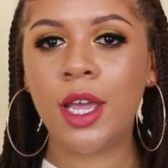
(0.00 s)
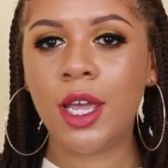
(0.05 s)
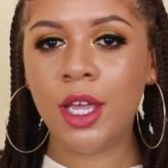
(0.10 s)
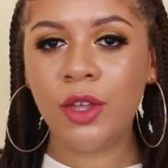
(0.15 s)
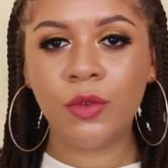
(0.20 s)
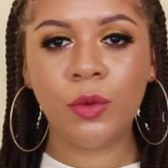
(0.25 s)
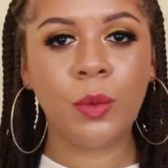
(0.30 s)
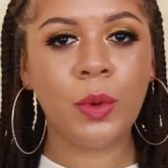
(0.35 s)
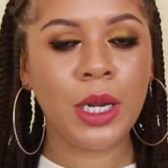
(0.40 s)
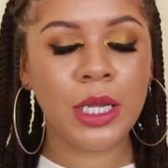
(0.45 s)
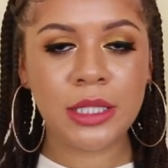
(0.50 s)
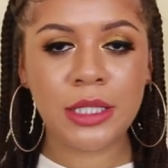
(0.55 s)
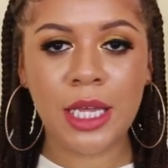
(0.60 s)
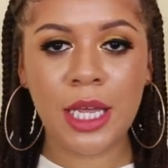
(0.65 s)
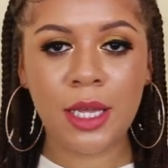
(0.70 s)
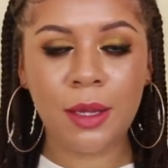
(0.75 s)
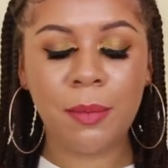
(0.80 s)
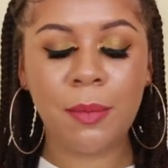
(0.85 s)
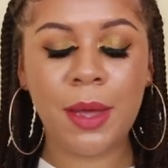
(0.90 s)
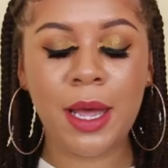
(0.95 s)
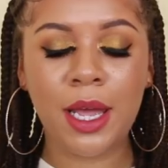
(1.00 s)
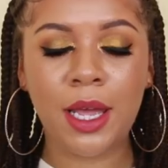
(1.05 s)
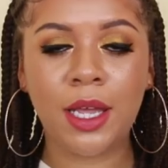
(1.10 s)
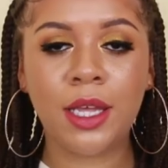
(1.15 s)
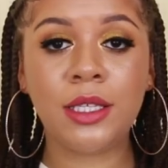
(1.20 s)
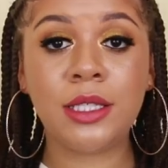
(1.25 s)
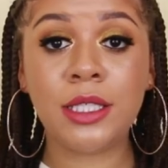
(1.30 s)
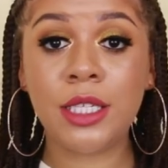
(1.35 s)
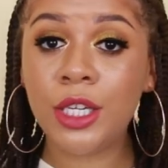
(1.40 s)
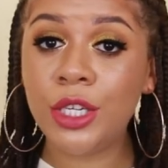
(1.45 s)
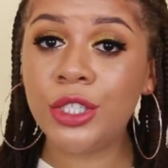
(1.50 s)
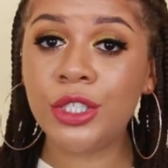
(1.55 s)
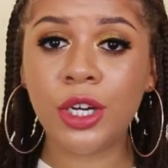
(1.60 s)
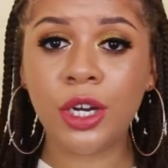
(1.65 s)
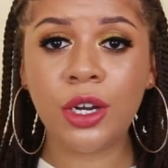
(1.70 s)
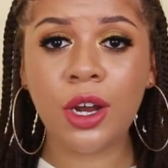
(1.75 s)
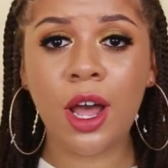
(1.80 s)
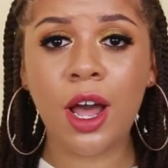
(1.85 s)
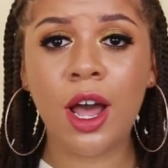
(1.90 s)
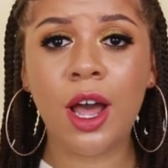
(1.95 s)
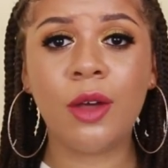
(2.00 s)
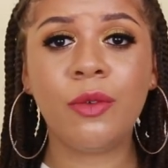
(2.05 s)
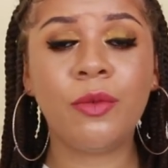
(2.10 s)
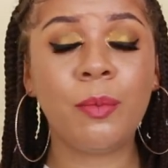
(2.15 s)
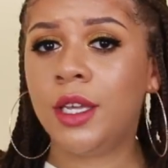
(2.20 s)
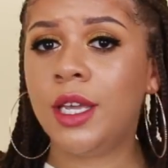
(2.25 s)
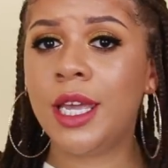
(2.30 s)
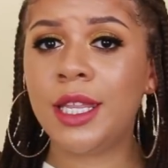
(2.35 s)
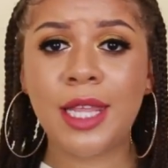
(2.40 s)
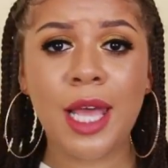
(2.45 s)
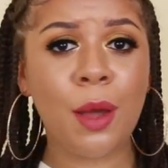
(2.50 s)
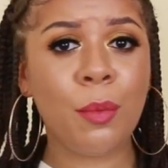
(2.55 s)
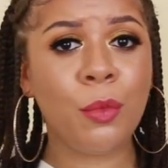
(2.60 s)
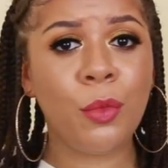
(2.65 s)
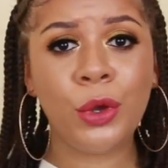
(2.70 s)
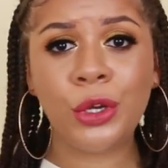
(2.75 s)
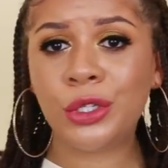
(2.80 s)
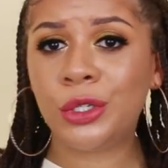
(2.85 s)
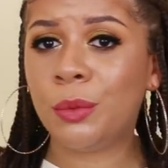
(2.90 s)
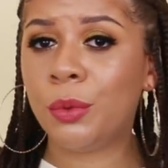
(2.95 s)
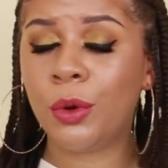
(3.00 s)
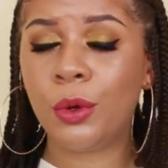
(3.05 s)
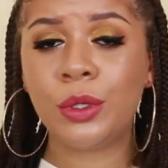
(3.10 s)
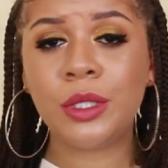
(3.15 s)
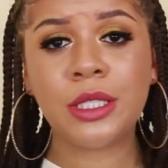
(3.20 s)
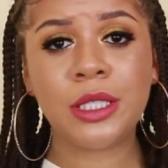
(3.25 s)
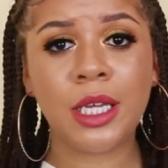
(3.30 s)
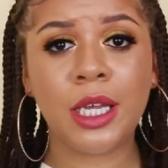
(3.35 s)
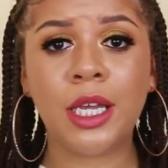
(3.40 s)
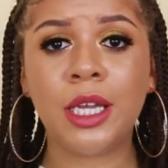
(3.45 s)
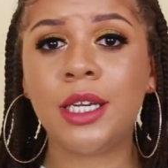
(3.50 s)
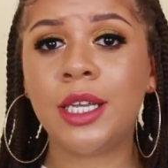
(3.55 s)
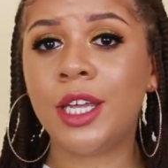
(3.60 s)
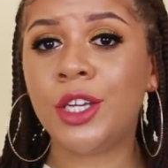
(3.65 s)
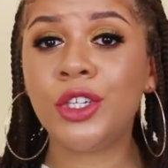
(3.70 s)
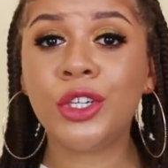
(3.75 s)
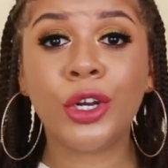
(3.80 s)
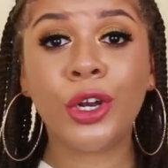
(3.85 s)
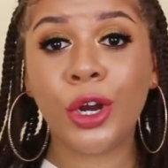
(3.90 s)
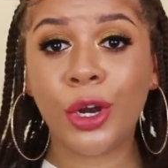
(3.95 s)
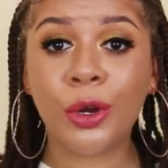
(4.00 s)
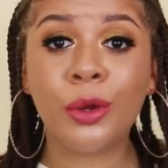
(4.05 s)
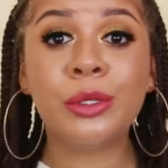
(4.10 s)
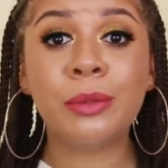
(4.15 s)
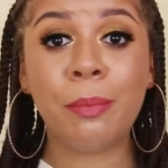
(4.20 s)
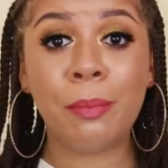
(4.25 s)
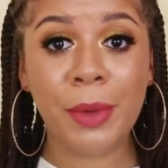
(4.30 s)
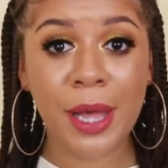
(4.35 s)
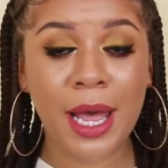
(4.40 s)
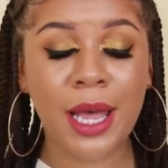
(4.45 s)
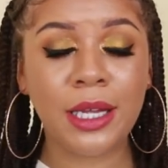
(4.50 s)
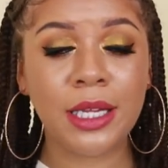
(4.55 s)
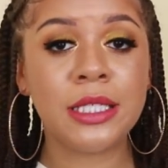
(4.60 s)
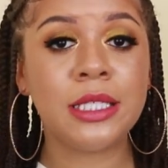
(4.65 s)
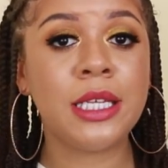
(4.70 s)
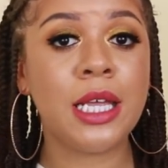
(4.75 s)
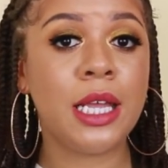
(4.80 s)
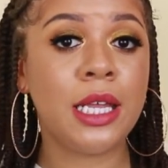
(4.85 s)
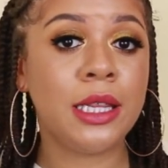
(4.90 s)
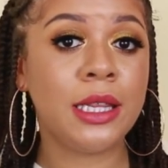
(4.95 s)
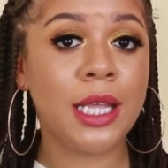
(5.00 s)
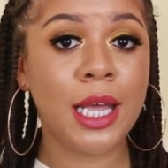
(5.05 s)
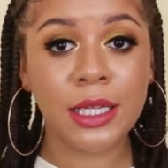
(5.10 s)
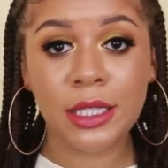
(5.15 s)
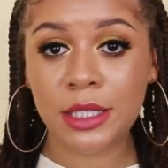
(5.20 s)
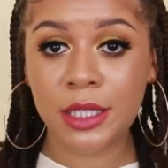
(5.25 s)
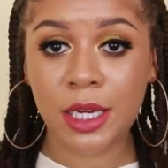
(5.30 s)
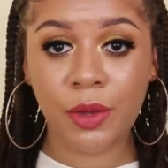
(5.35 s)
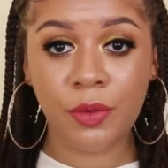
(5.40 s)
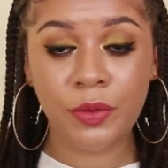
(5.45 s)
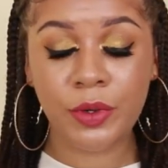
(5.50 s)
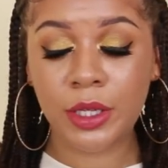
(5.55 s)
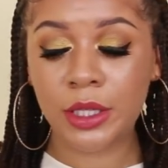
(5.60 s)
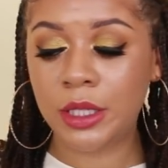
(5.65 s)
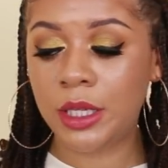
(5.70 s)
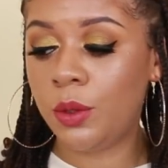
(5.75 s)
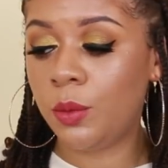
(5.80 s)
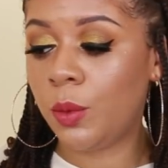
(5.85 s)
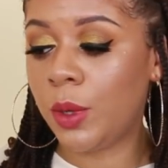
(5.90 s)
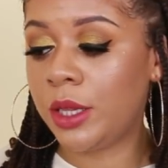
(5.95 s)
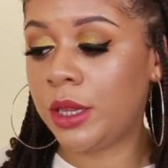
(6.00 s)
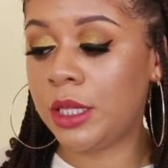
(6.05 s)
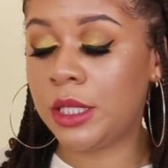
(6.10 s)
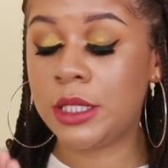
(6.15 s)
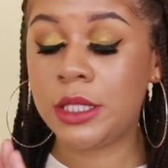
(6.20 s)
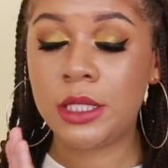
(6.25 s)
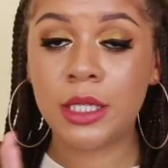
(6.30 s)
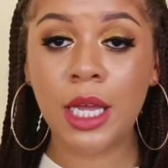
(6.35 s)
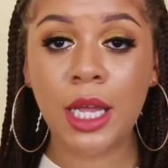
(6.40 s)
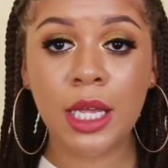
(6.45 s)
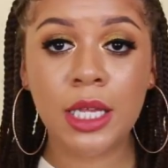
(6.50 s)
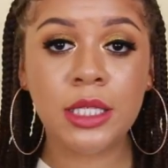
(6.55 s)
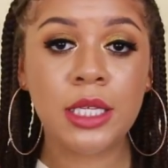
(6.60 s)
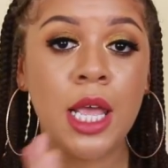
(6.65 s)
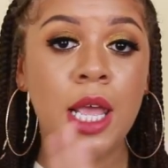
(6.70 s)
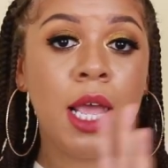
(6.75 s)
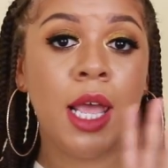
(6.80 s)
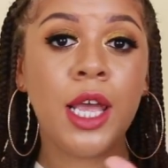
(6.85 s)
Even when I take my t-shirt off, get that moisture, protein, get your curls balanced, and that's definitely what this does.